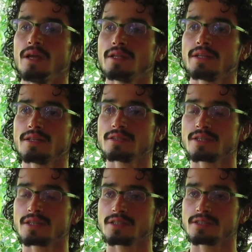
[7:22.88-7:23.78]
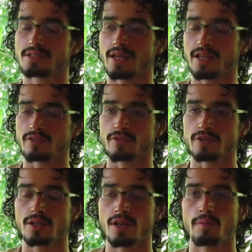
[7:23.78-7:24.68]
And then this gets
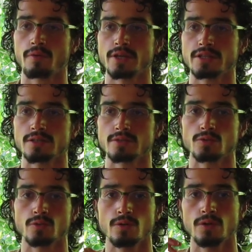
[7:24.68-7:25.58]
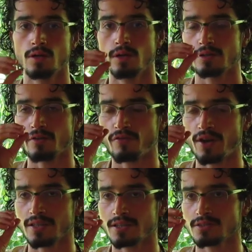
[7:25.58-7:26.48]
further elaborated into the
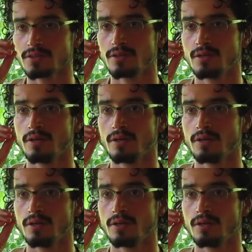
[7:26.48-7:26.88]
finest